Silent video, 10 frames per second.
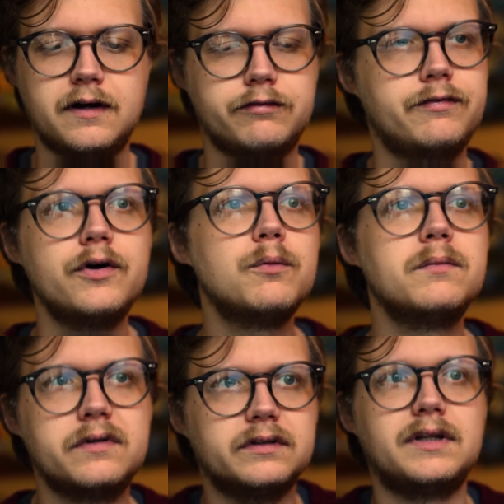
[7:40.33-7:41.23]

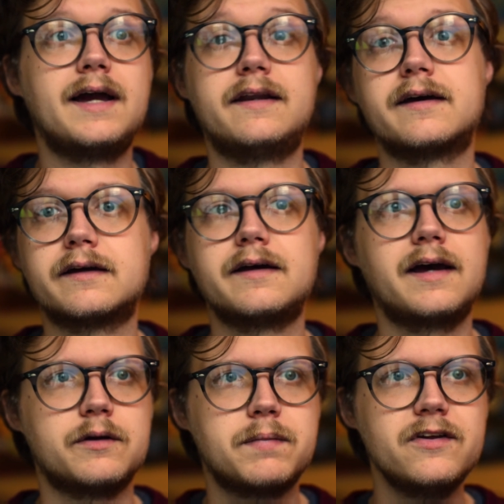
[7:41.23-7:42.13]
film lighting.
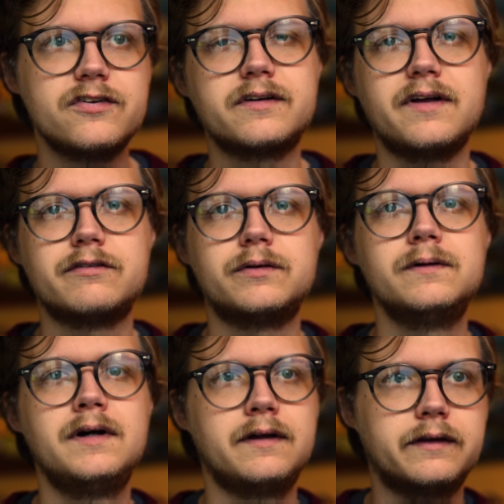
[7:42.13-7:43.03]
At a basic
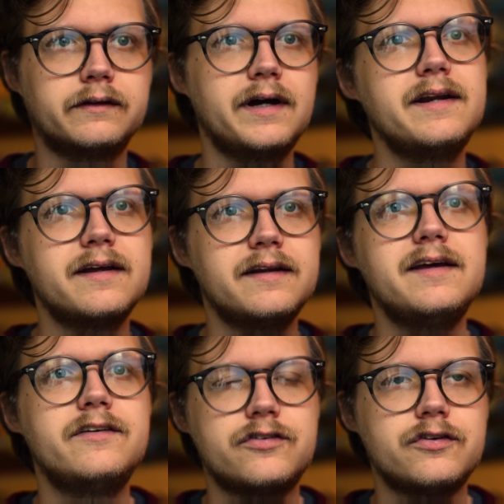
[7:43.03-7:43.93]
level, the lighting
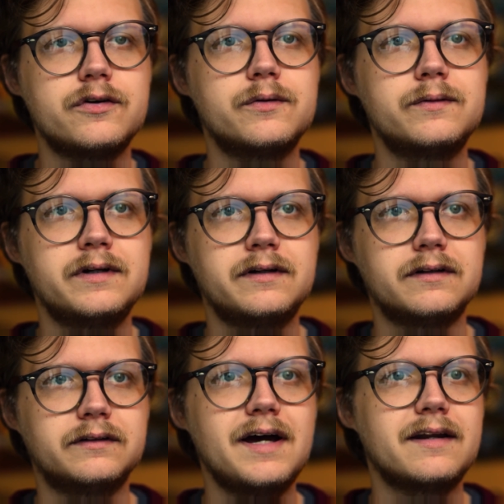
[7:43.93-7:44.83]
needs to
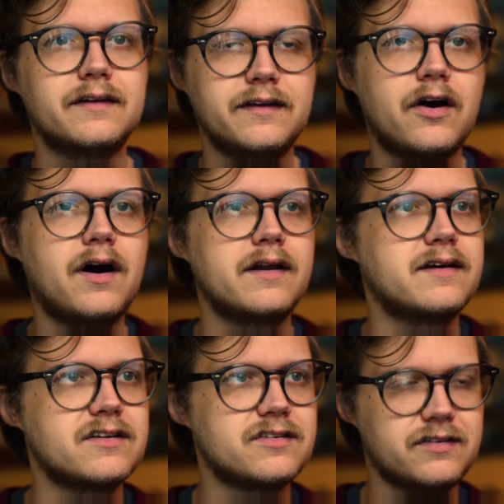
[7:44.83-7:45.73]
let the
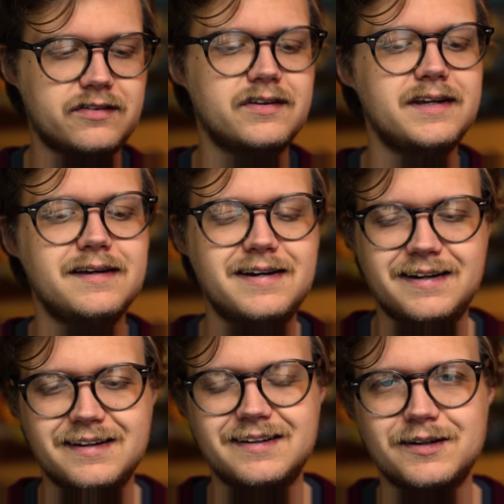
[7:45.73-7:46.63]
audience see
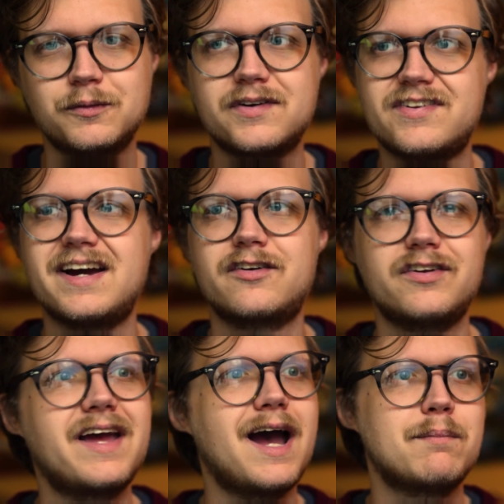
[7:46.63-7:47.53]
what's
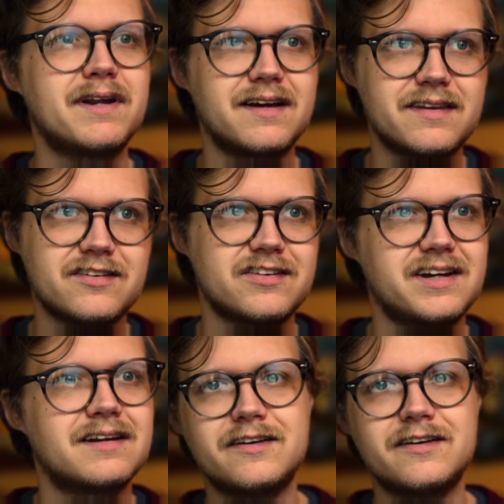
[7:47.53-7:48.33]
actually happening in the scene.